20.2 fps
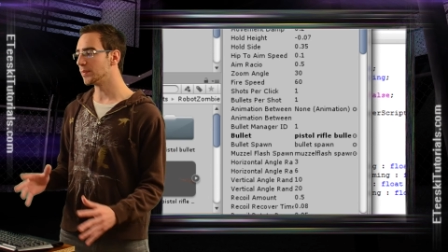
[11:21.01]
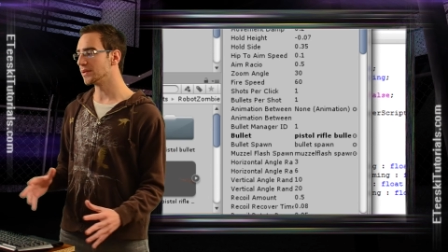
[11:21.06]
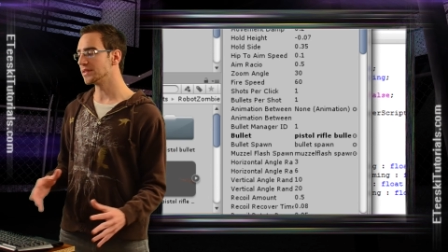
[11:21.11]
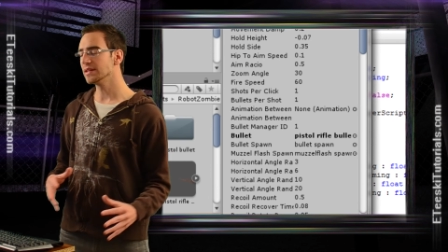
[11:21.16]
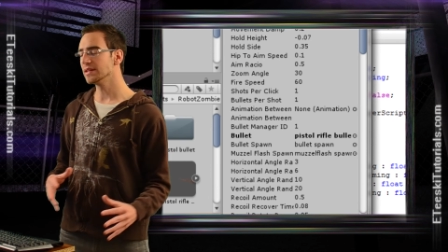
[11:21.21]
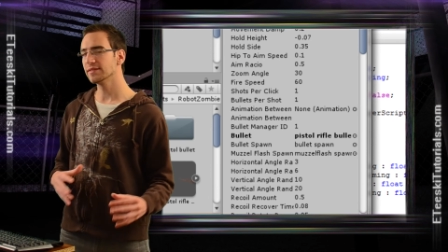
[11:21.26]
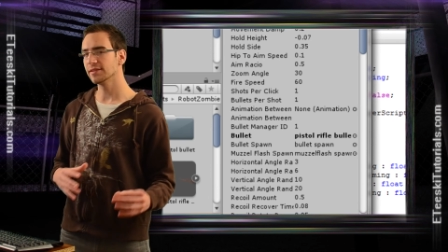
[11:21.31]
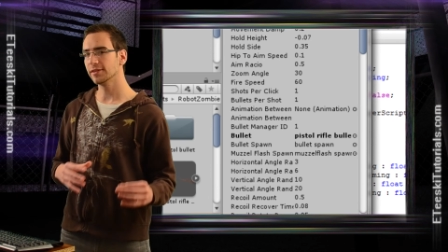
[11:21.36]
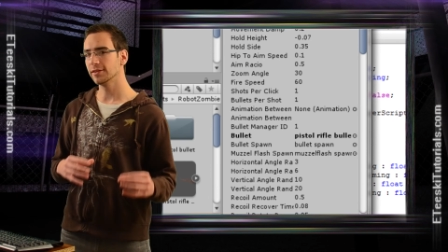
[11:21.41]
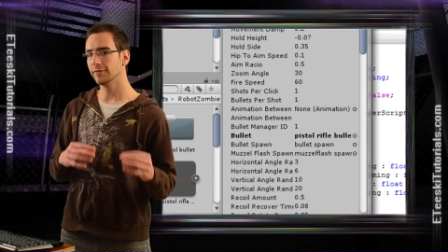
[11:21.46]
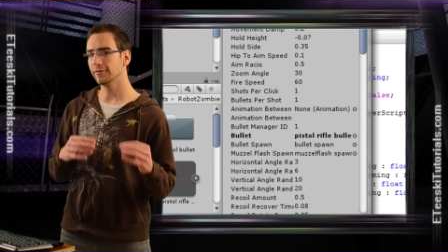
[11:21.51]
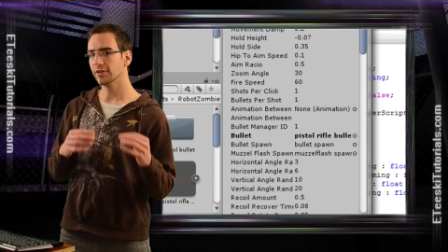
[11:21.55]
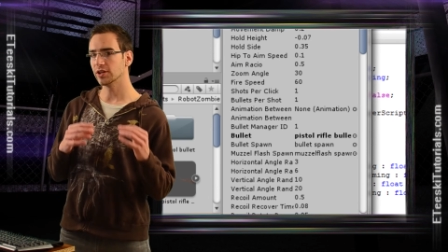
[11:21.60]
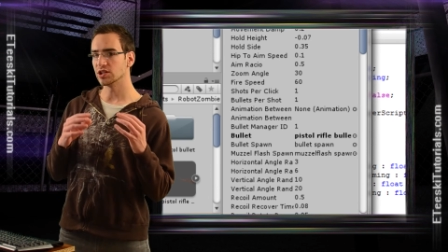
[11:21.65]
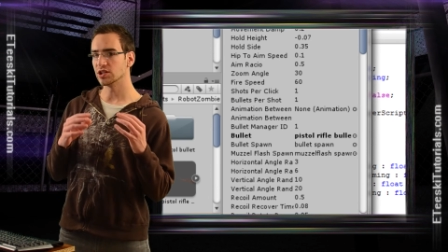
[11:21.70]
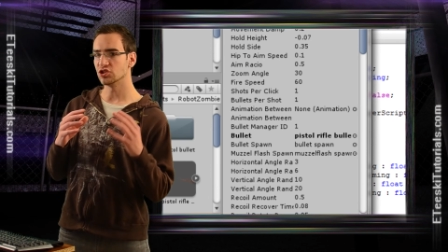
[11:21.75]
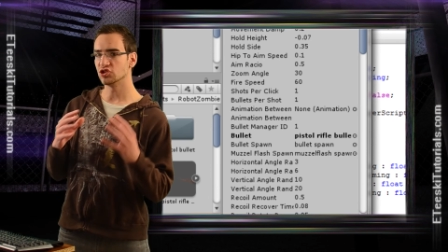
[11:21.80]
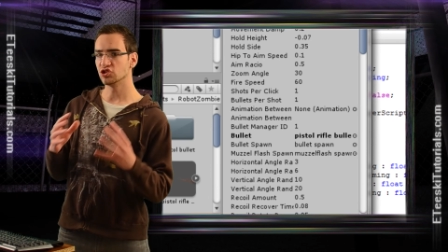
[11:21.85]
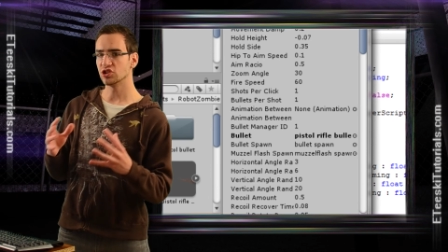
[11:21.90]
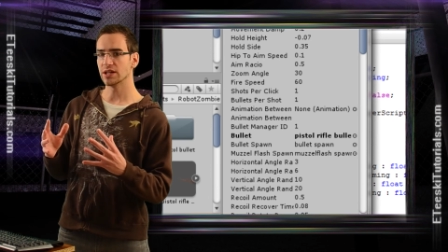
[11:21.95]
but these are the
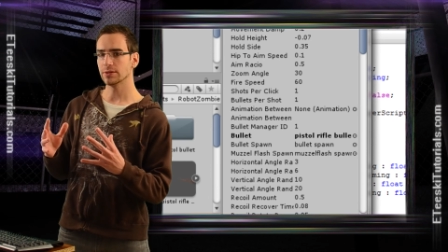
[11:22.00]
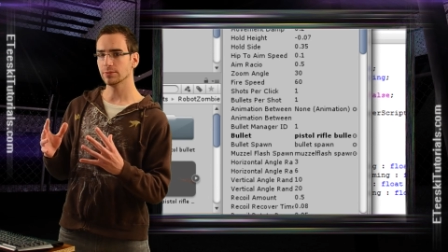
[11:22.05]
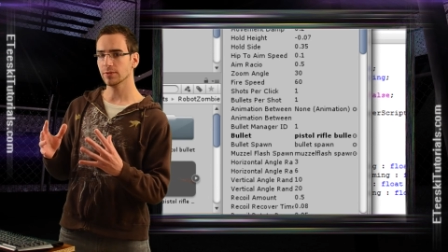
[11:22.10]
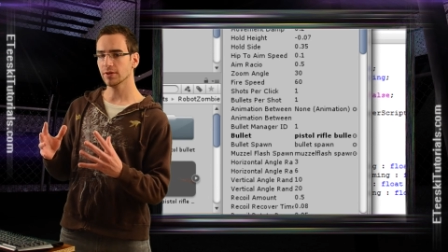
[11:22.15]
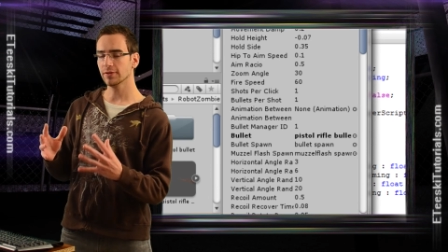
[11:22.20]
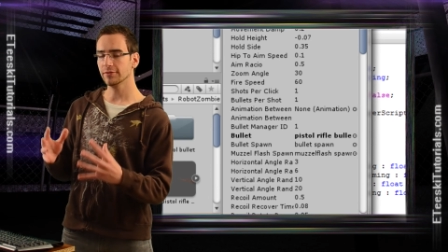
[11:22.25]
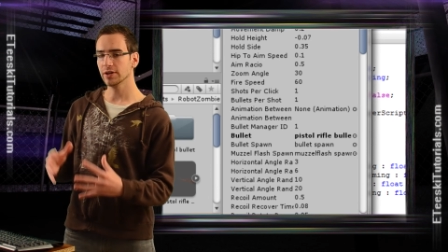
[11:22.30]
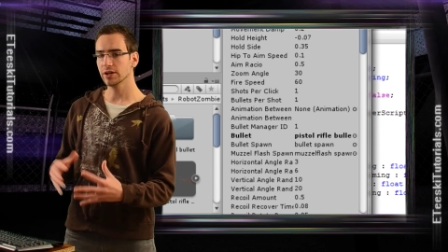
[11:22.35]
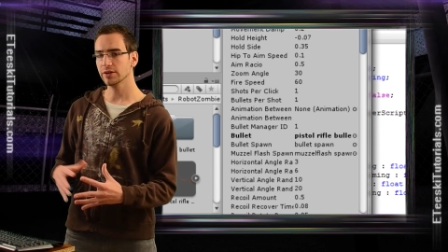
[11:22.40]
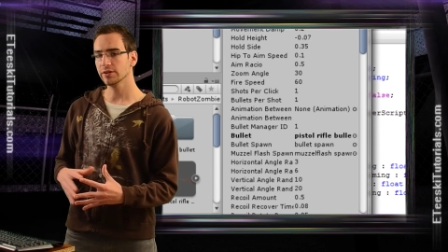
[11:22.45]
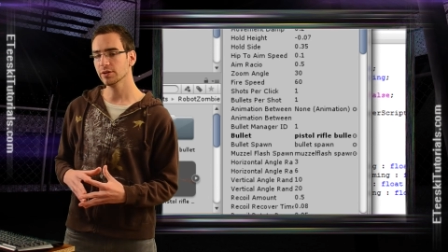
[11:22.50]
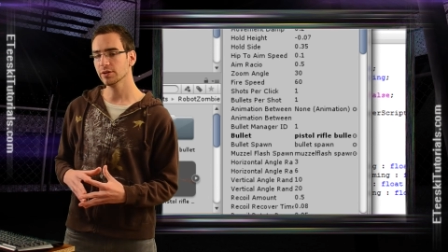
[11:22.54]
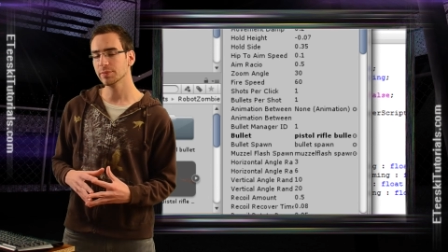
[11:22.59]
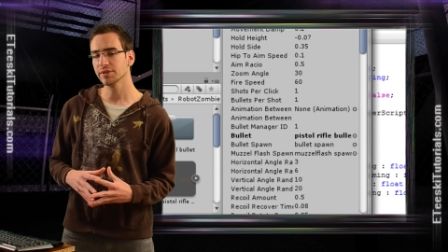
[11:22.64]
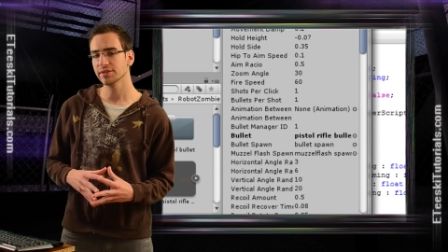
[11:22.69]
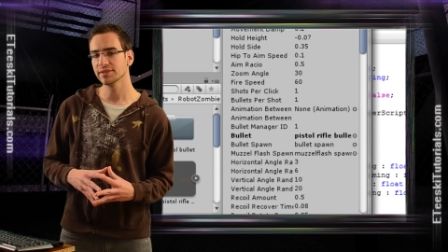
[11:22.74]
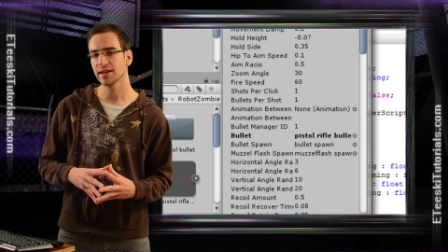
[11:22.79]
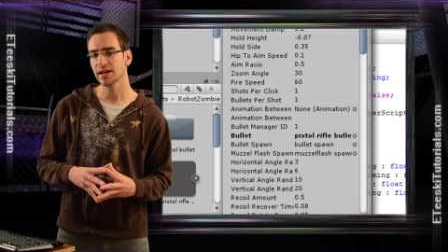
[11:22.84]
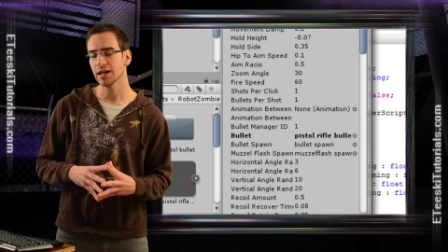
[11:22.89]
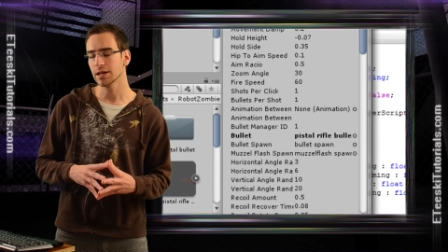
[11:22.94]
very general
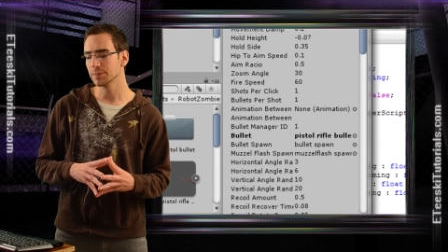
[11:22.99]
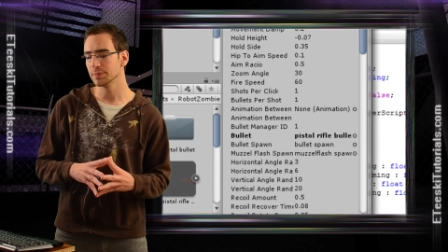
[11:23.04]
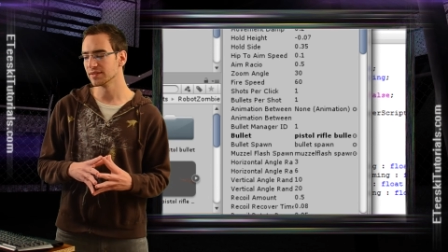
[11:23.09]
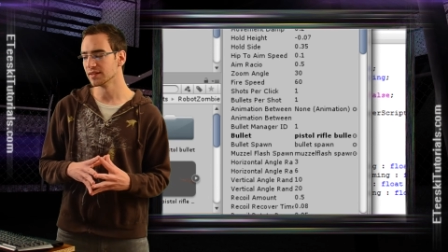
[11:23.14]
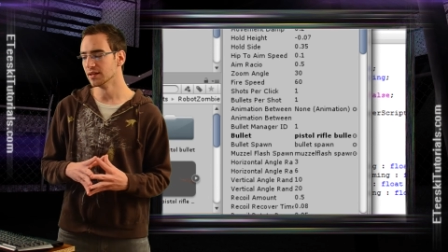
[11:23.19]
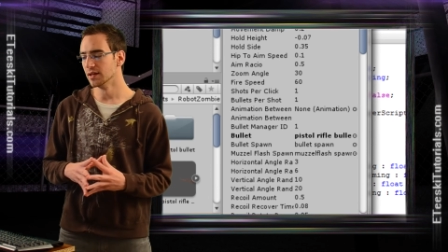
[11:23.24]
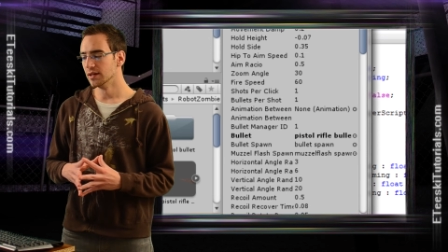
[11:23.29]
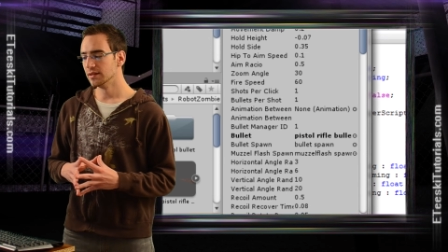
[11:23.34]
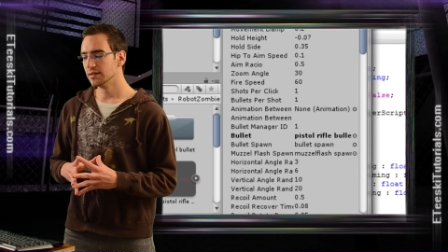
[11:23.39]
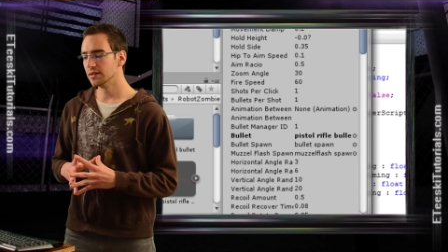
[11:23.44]
variable types